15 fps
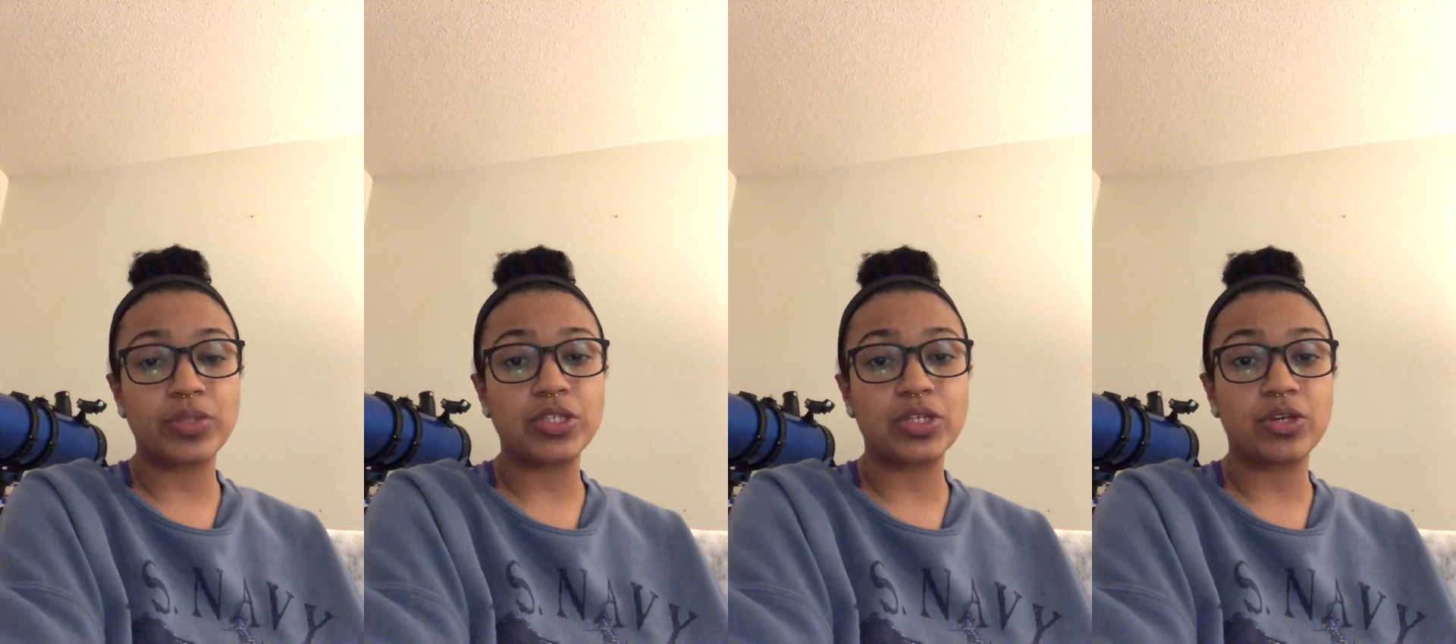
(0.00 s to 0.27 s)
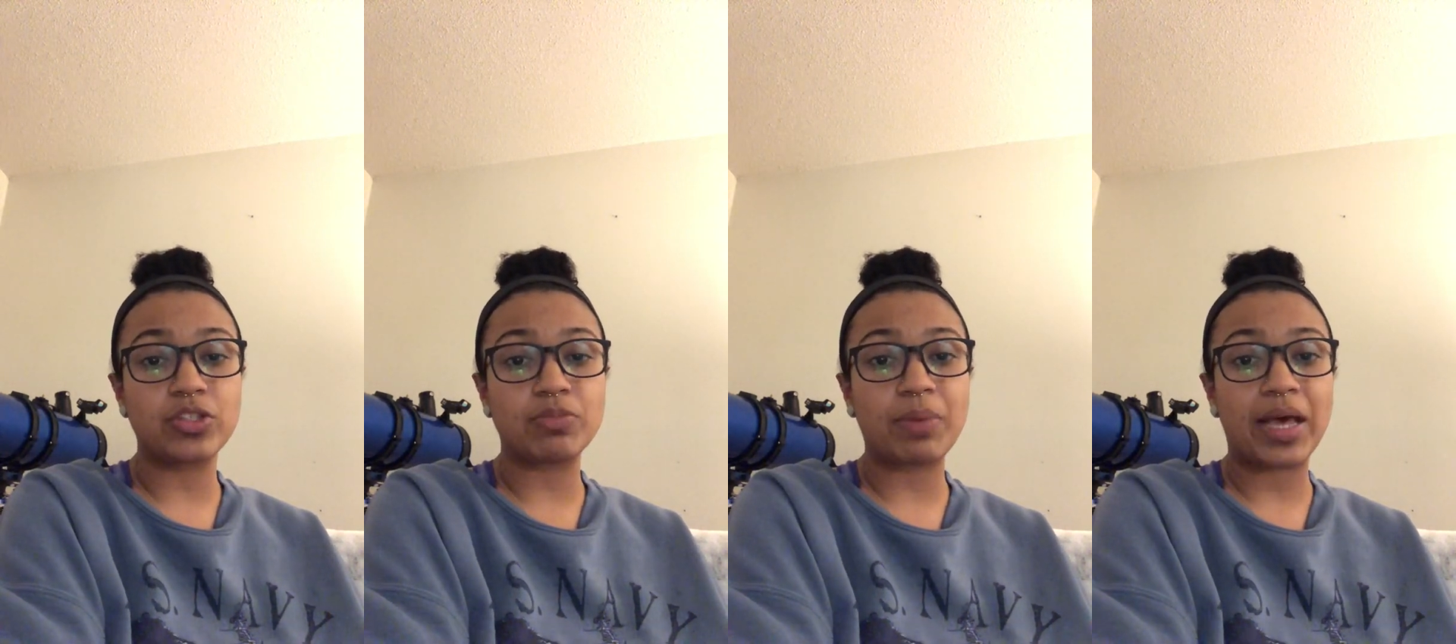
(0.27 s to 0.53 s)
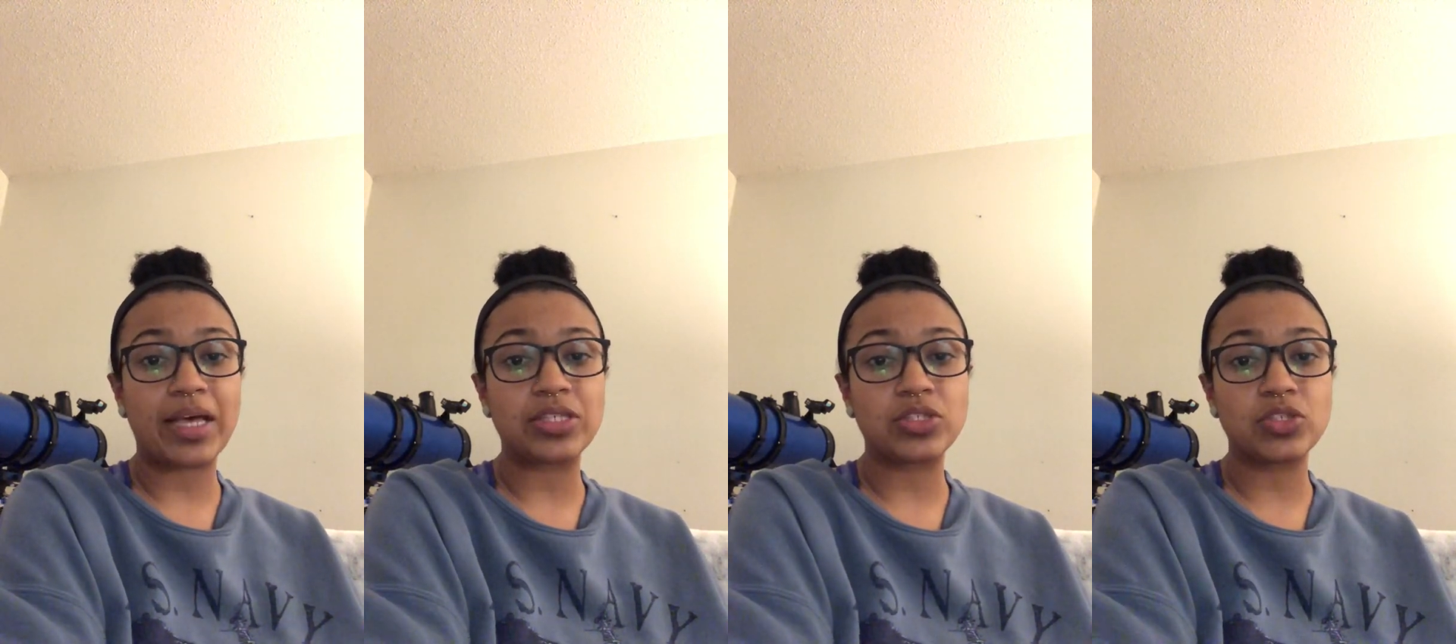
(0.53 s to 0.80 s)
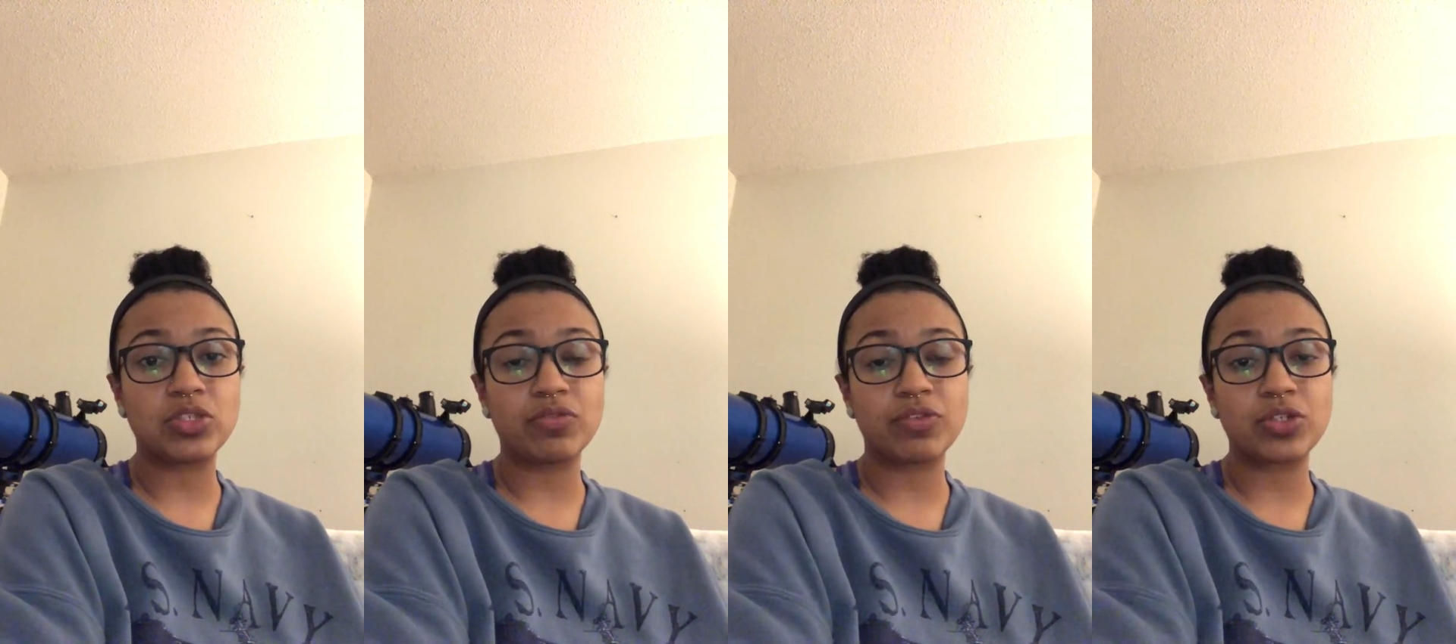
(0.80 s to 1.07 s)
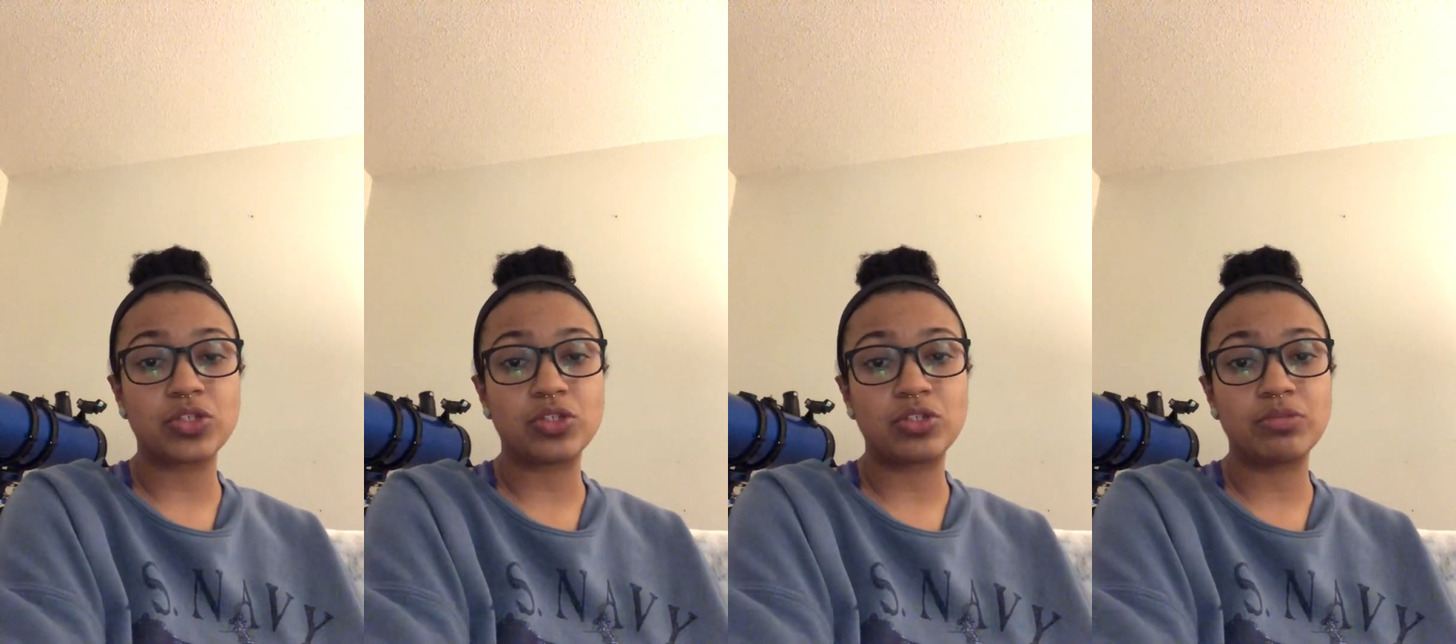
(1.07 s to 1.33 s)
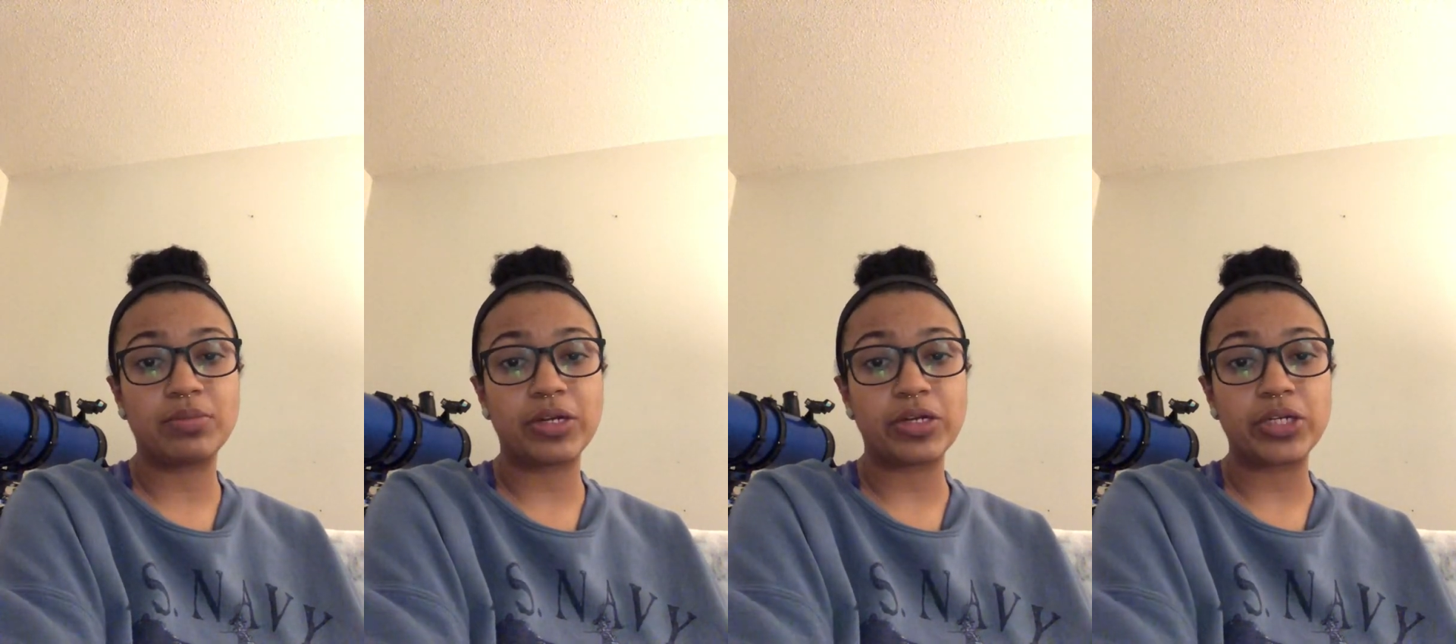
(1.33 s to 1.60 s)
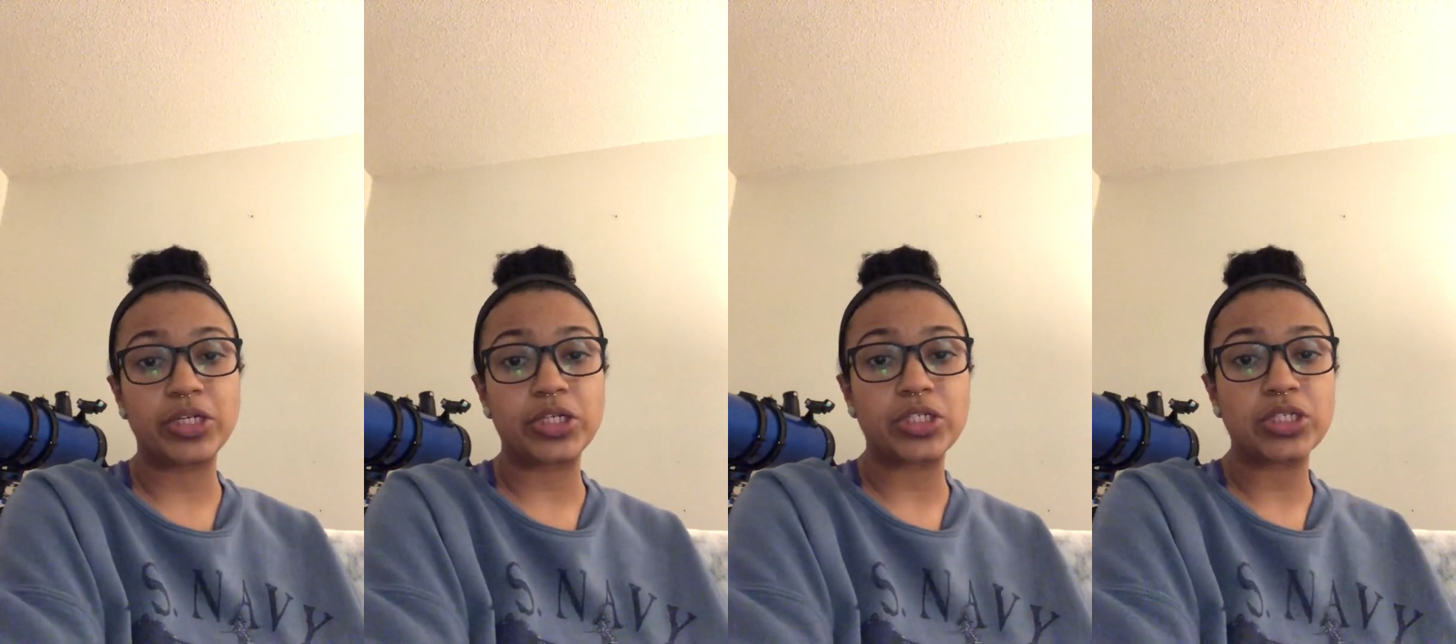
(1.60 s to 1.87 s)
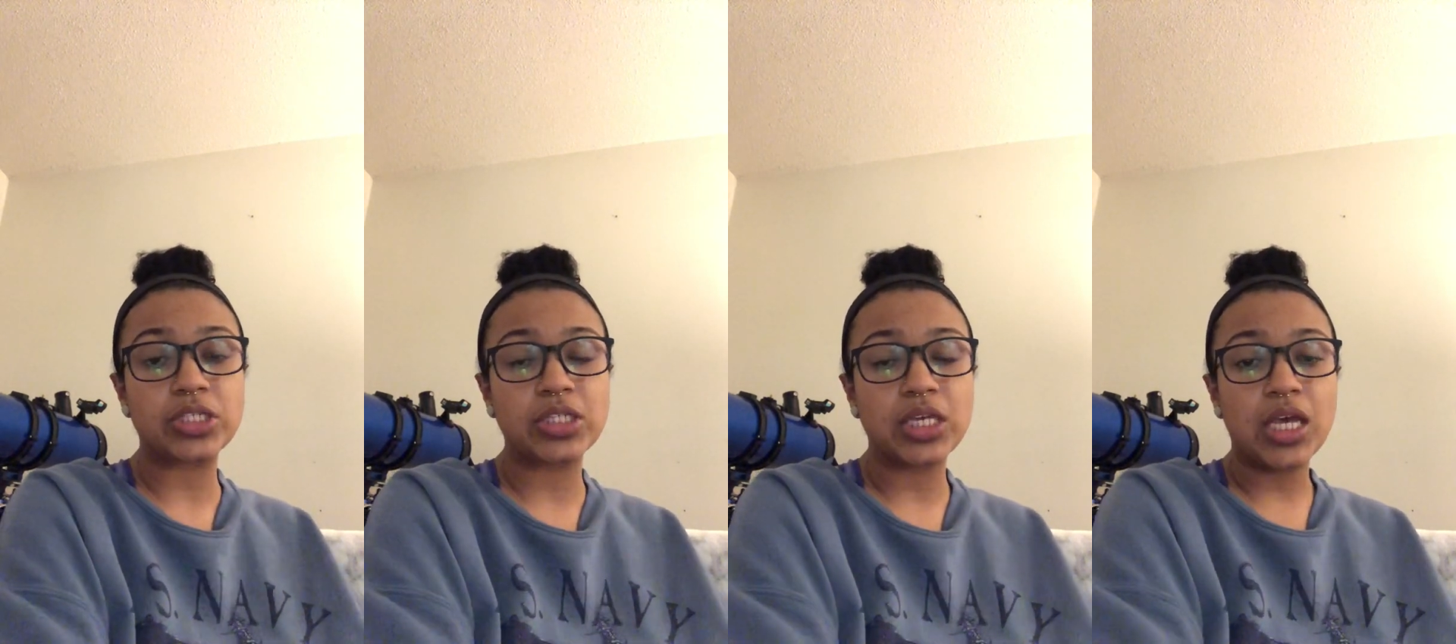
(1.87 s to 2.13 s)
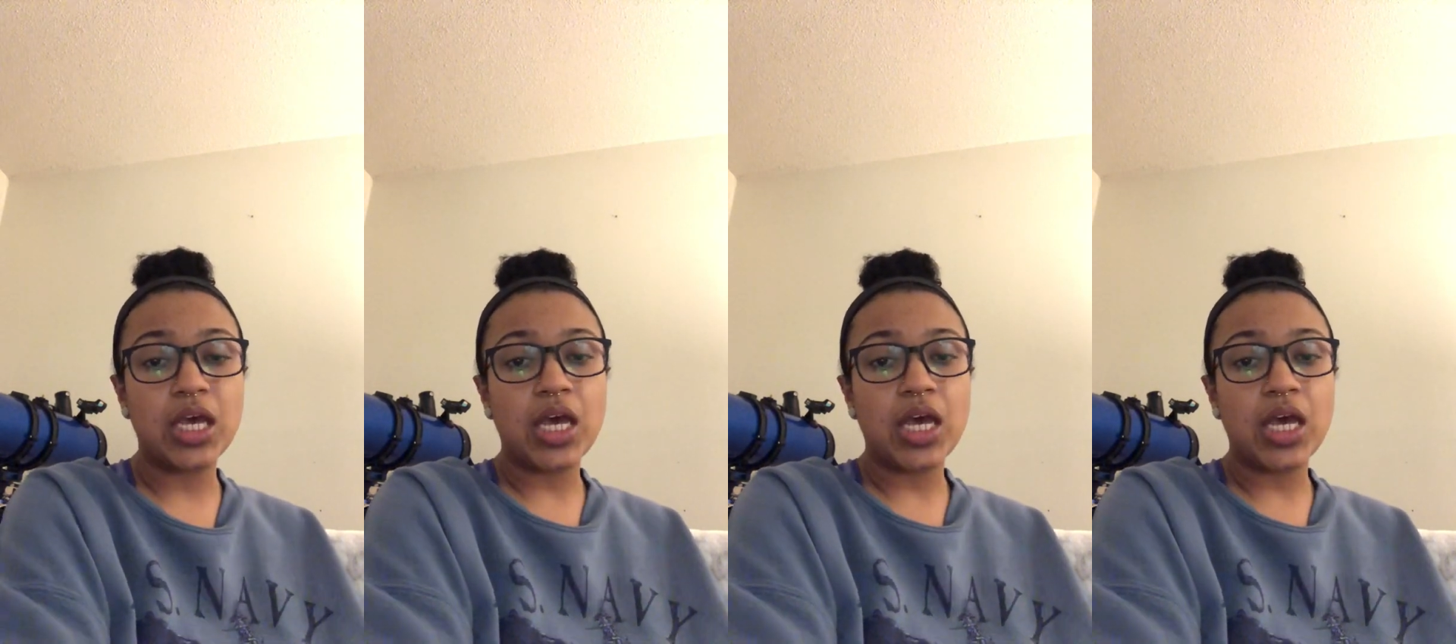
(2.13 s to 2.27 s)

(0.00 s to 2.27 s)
goes past those first two barriers,